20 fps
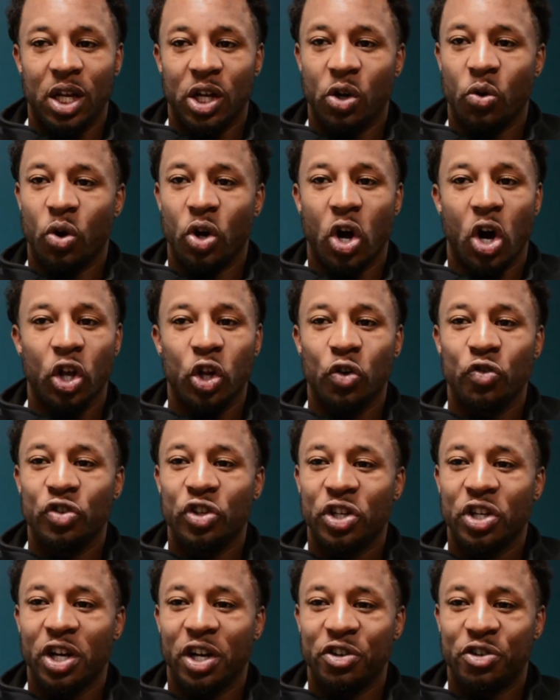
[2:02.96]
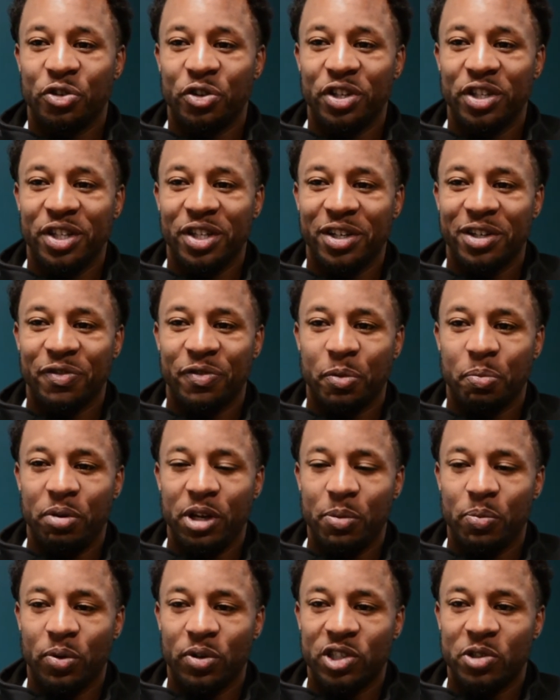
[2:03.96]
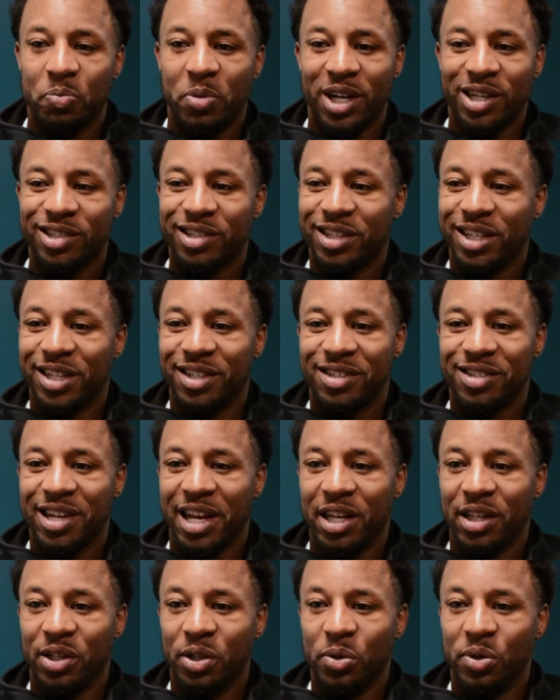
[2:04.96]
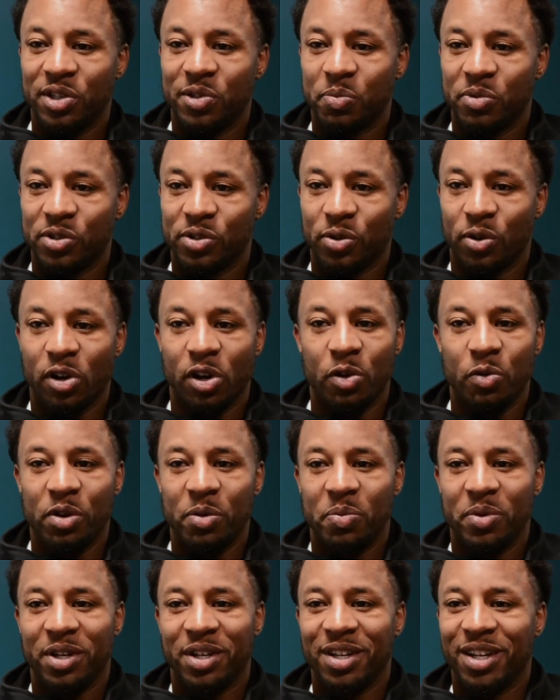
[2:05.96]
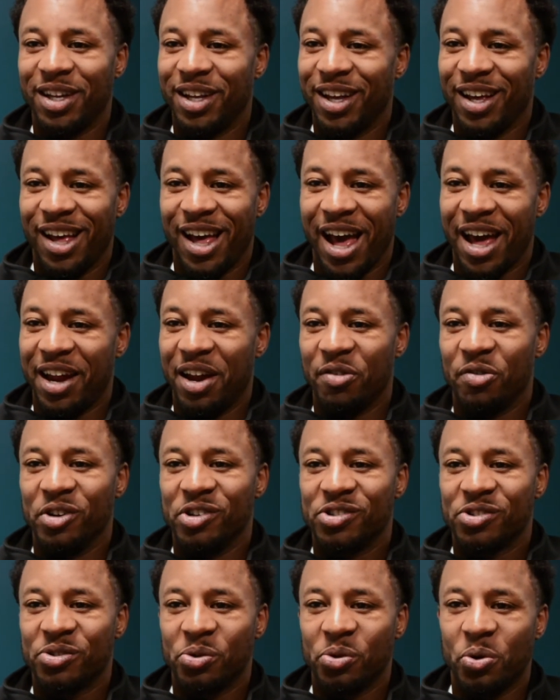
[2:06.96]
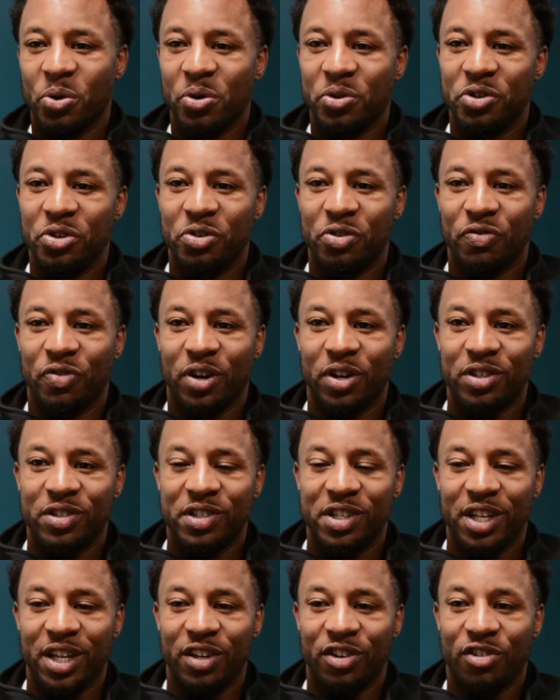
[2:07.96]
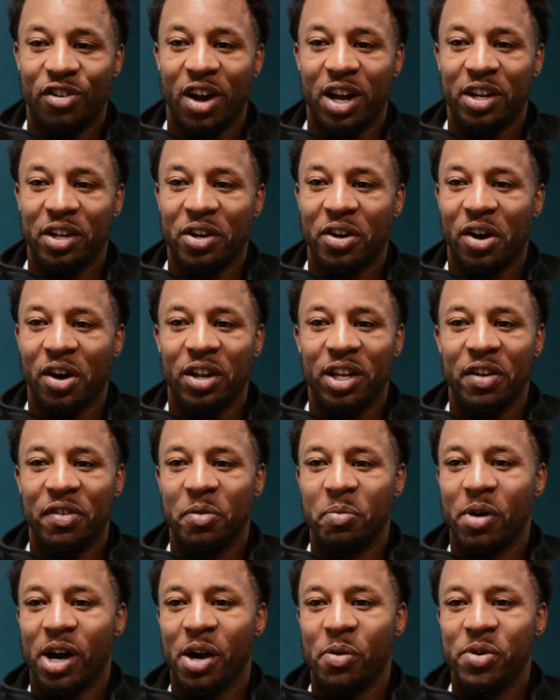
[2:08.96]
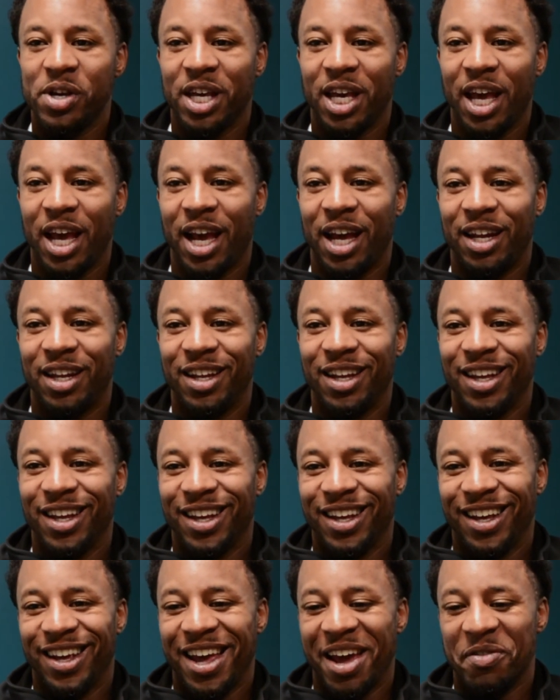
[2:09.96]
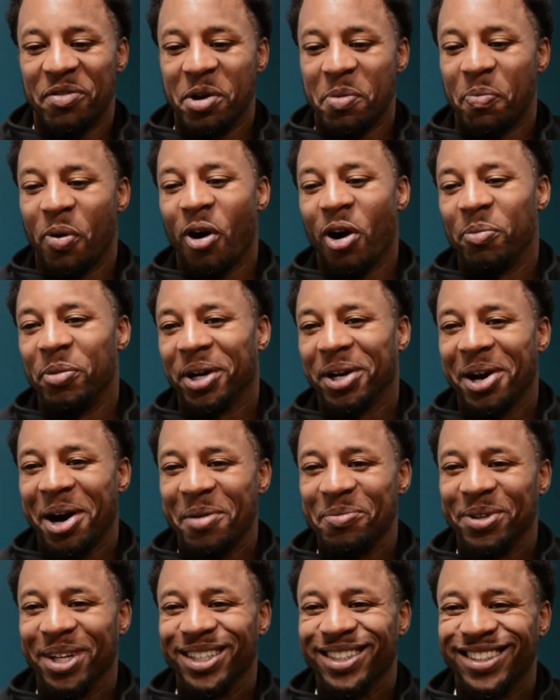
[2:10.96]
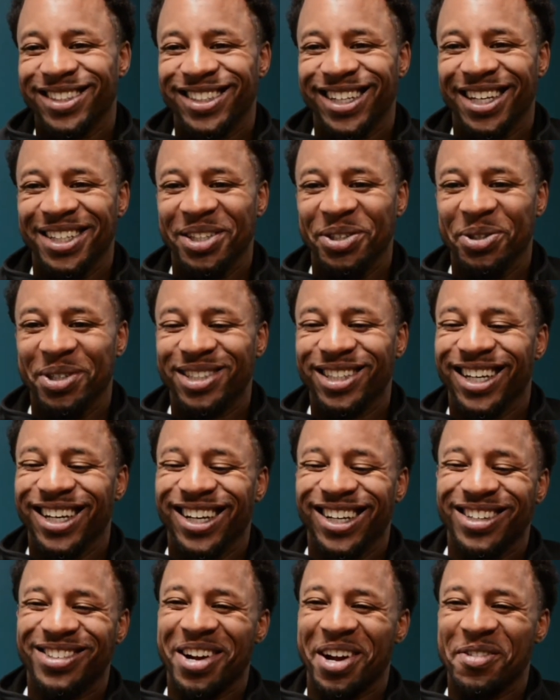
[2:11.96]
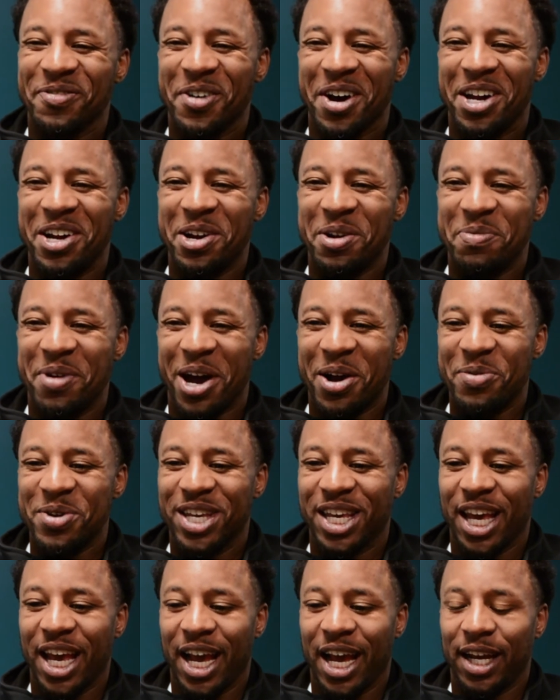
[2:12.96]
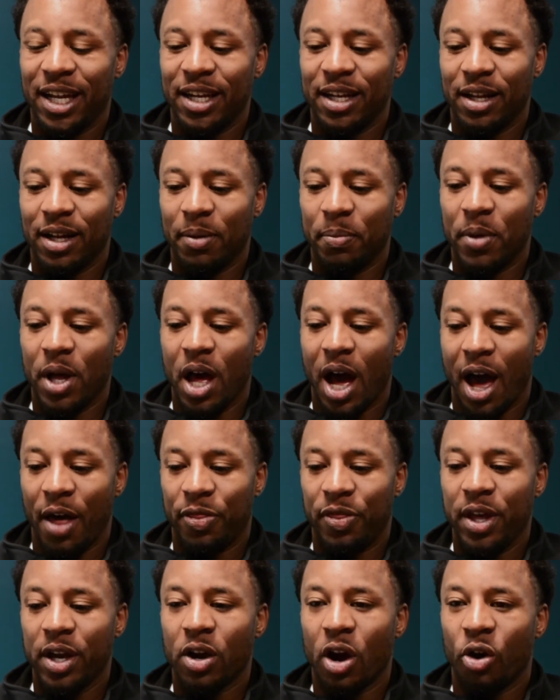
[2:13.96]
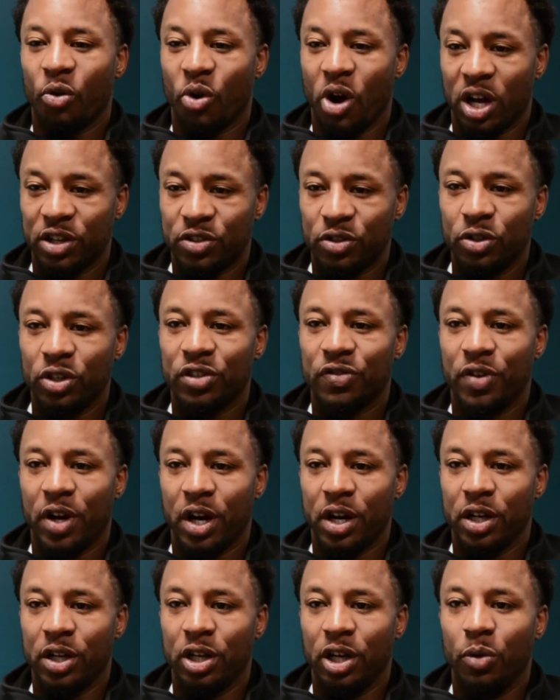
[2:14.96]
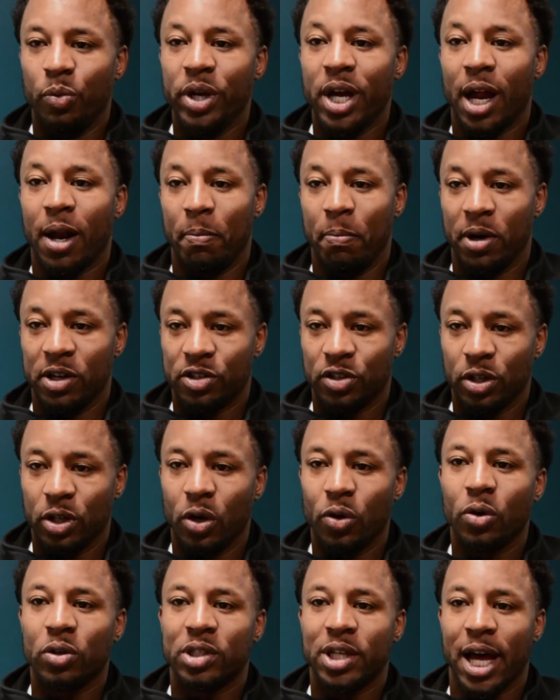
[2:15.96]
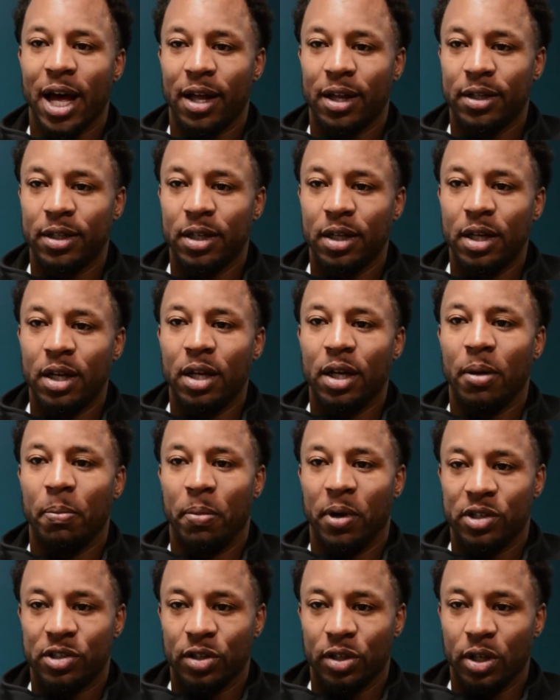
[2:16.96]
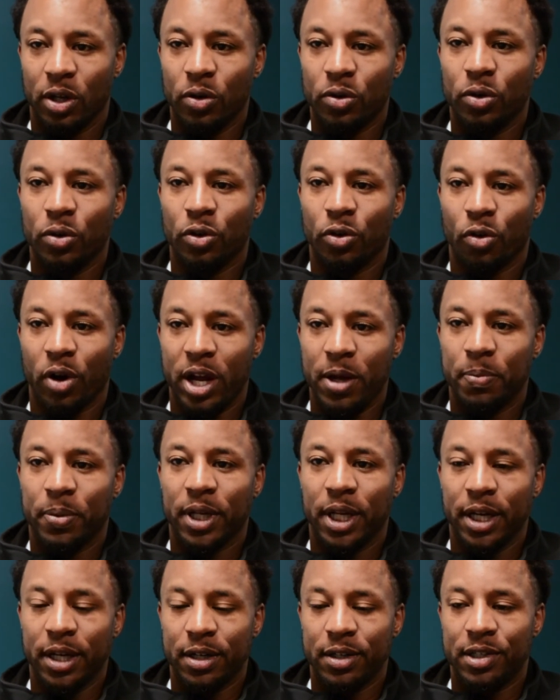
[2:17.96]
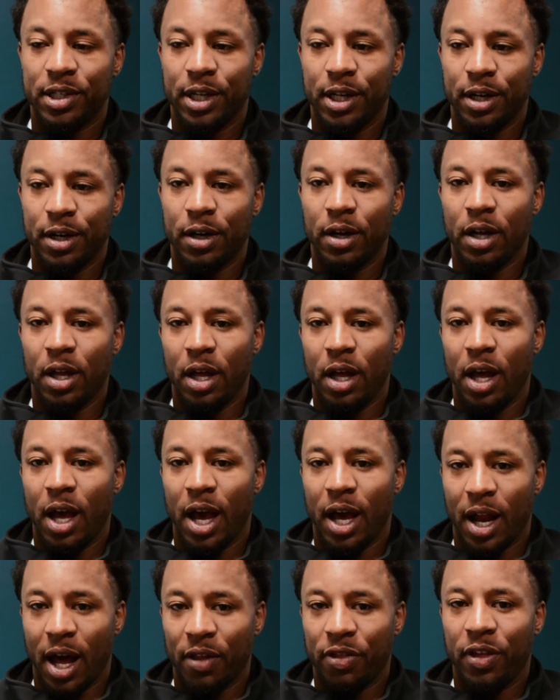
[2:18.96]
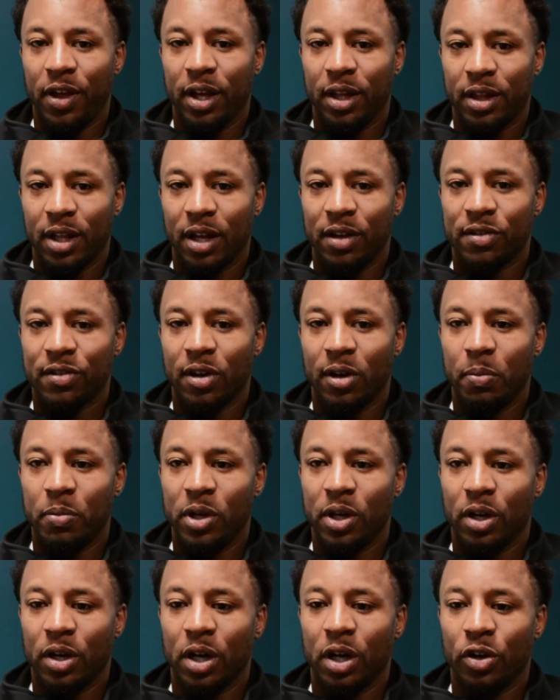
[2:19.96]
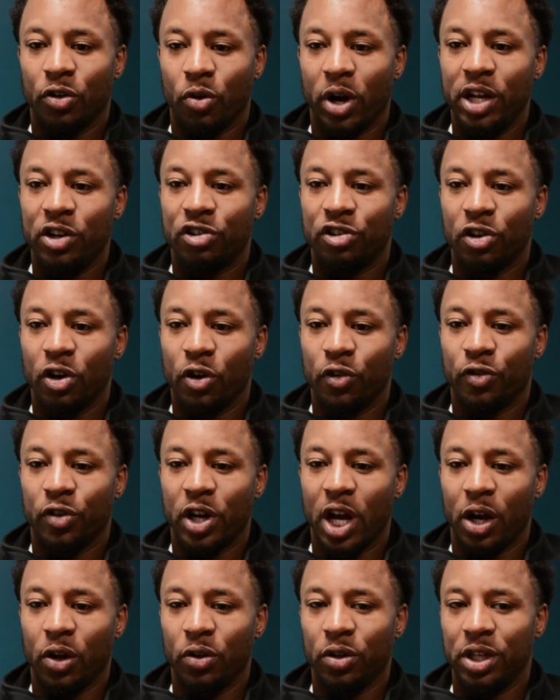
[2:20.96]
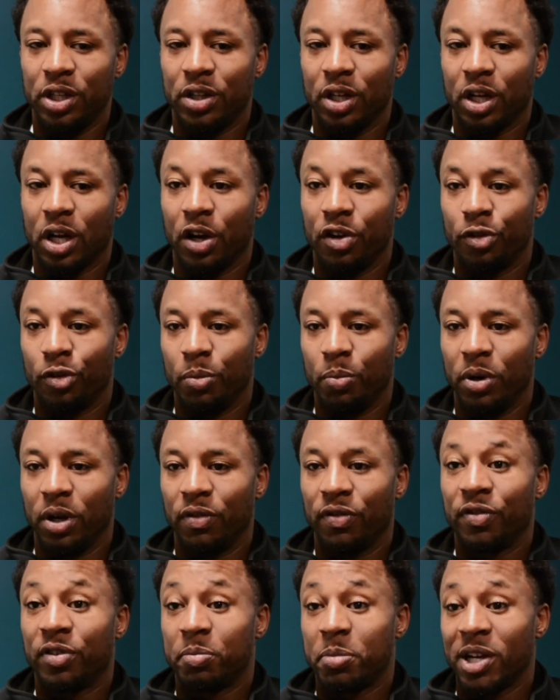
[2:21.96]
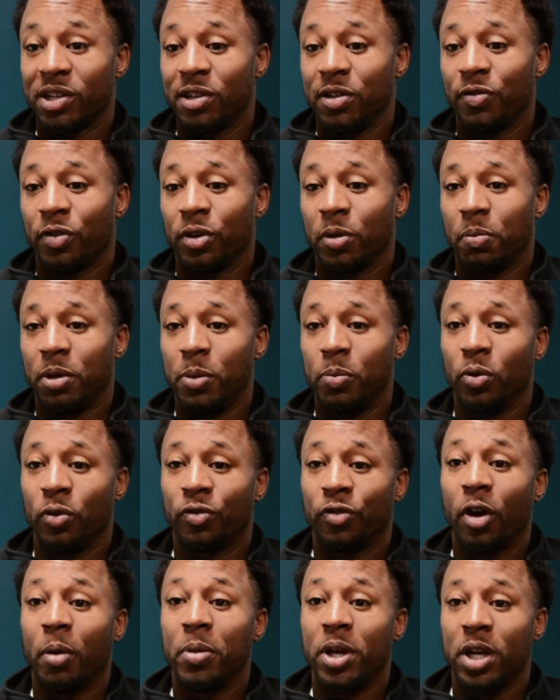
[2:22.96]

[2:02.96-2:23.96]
going all over the country looking for people, especially in St. Louis, Missouri. We've been at every school and university and trying to call everybody we can and every apartment complex in St. Louis, trying to find everybody we can. And um, I think our roster looks very good. We got a bunch of local talent, a bunch of local great players here. And I think that it's going to be a, a great show for not only the country, but especially for the people from